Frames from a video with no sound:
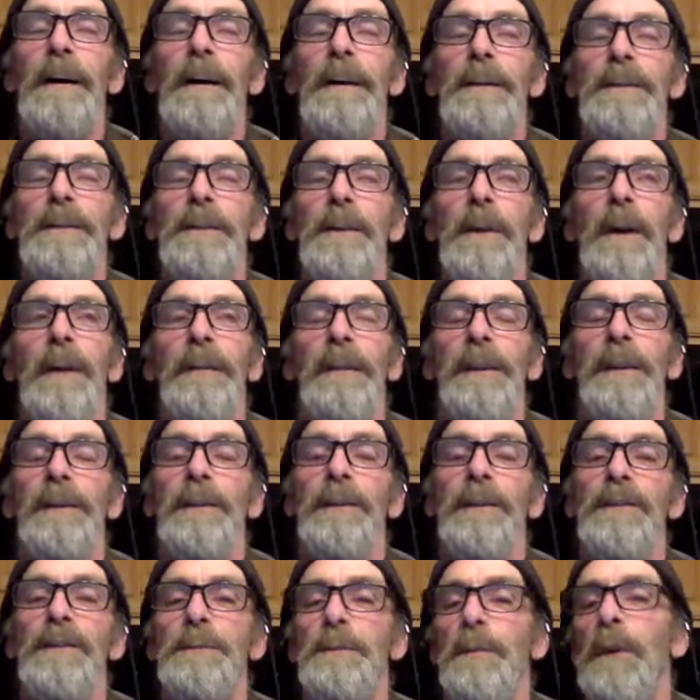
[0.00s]
So I think
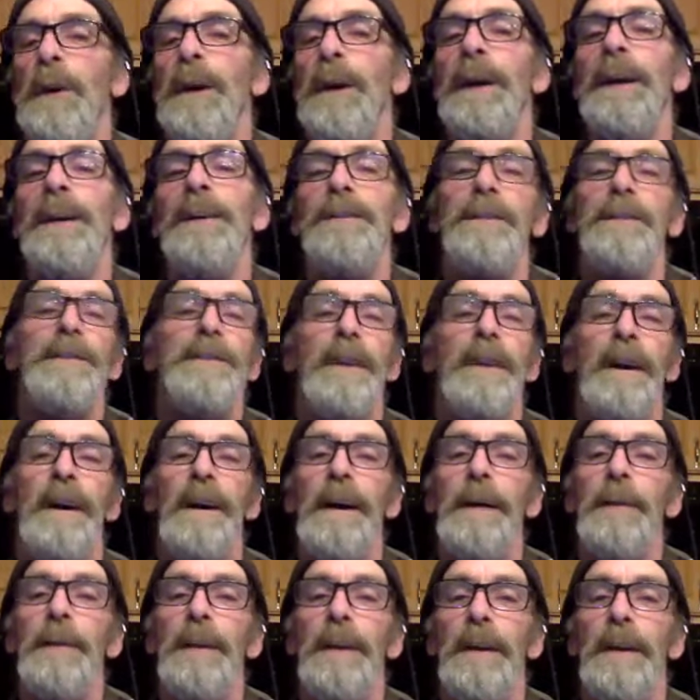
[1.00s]
the spring is a
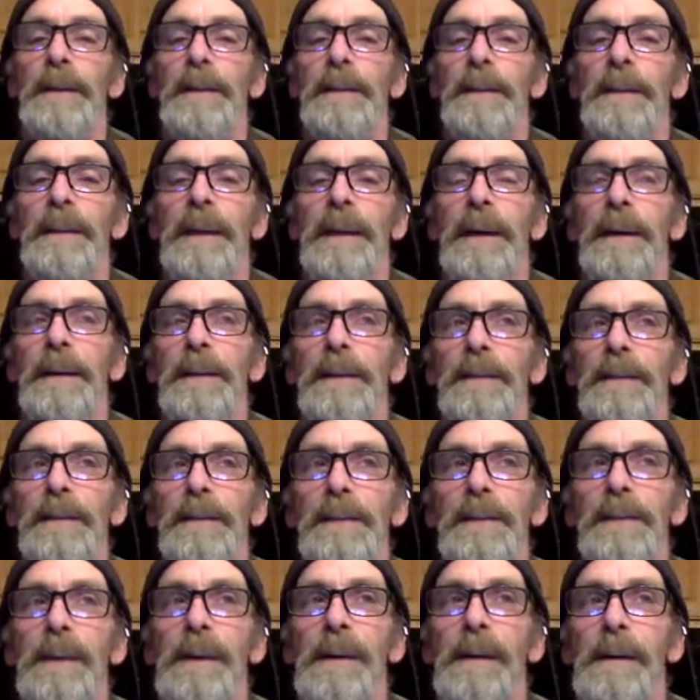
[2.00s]
time that
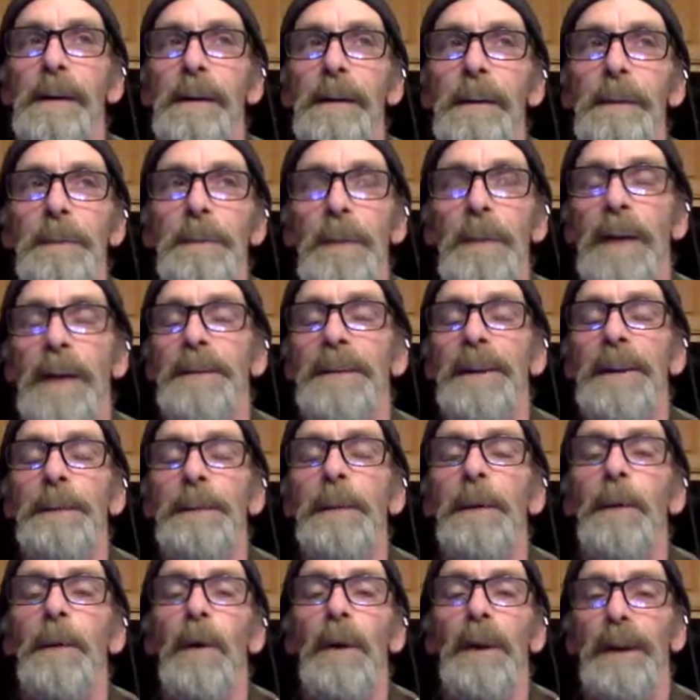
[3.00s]
I tend to
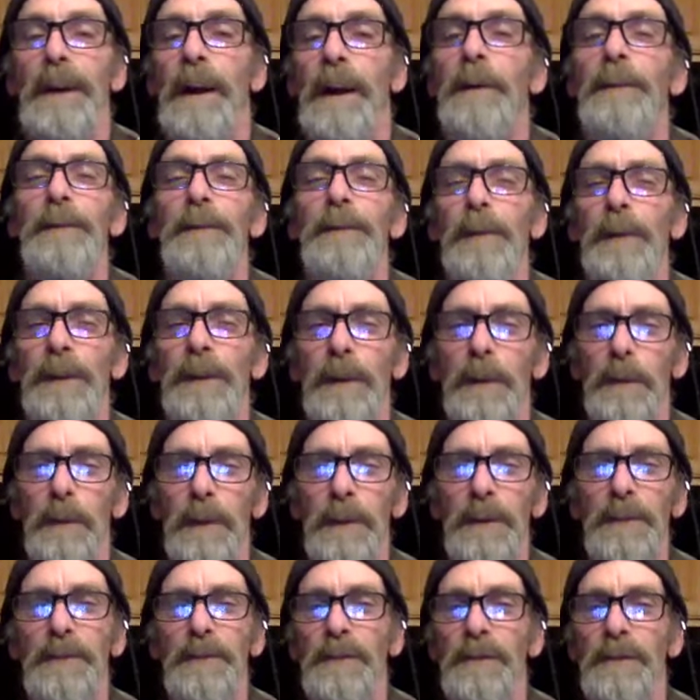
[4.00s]
be more careful in the
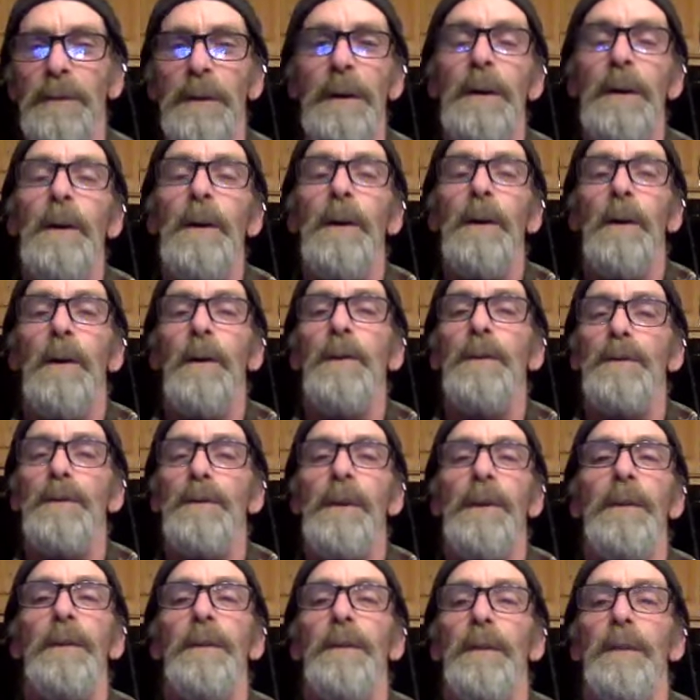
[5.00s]
woods or
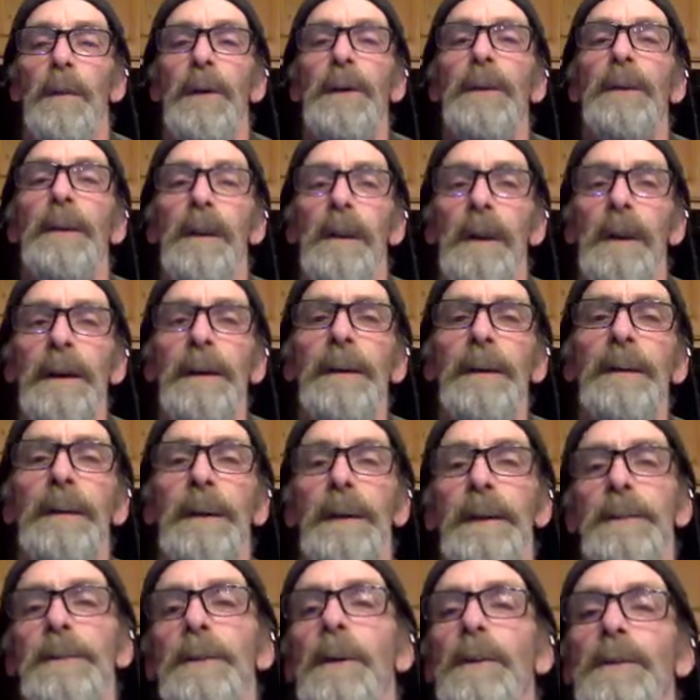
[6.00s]
try to avoid logging.
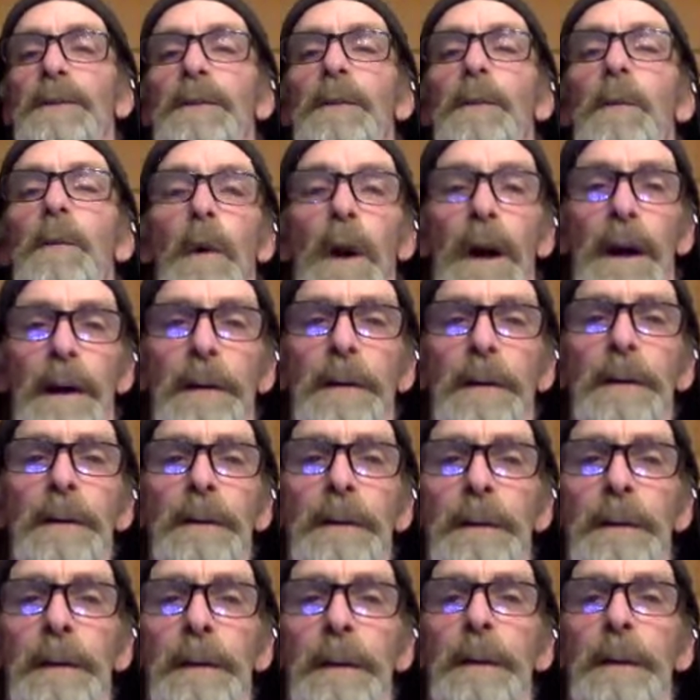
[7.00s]
It's also wetter.